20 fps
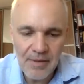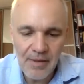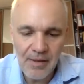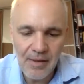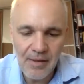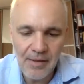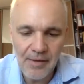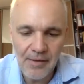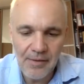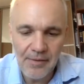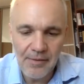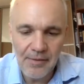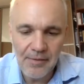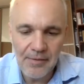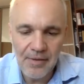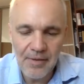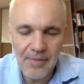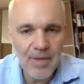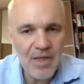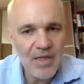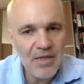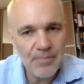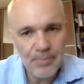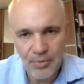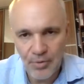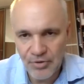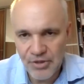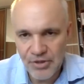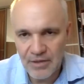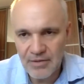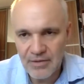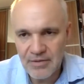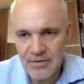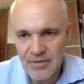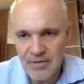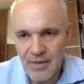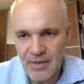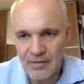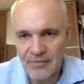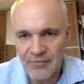there are many projects
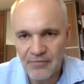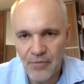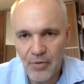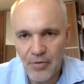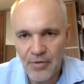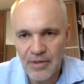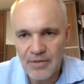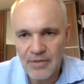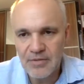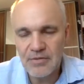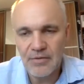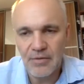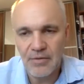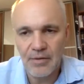that focus